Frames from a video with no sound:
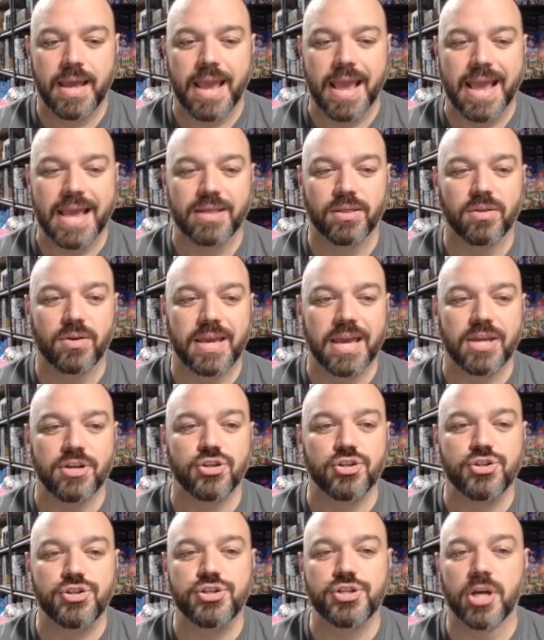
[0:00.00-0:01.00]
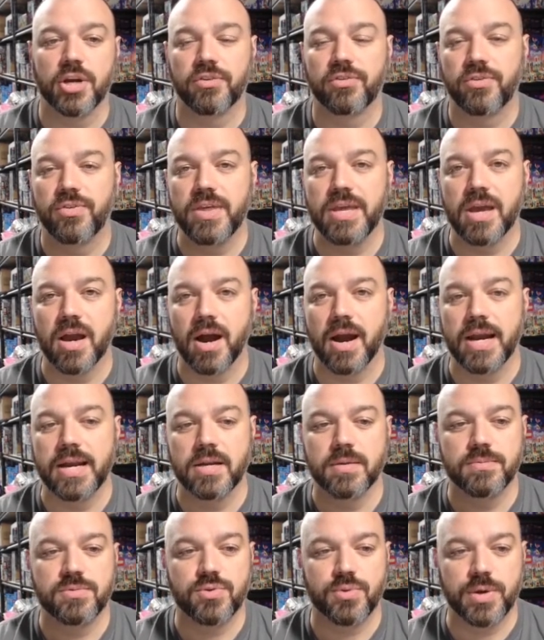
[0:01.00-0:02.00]
and look at just the
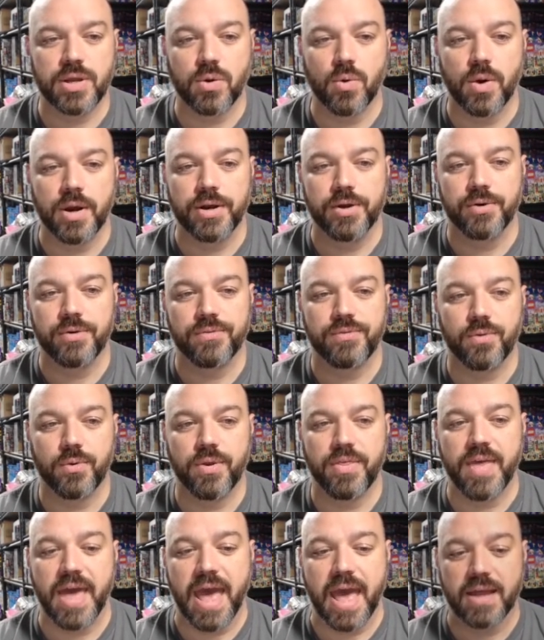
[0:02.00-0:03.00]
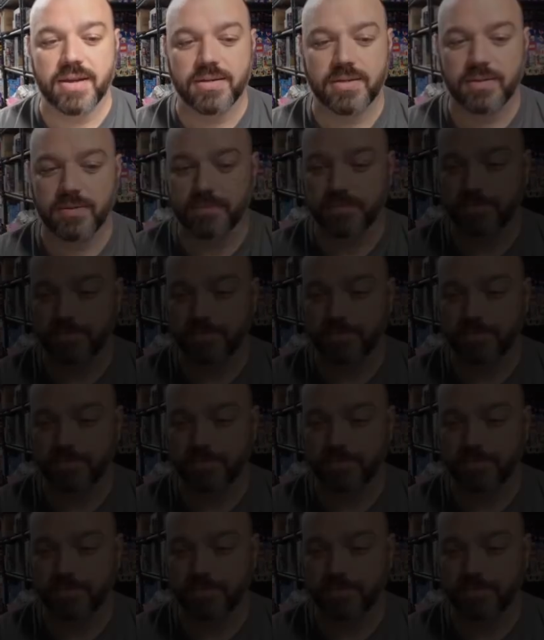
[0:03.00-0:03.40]
items required for that.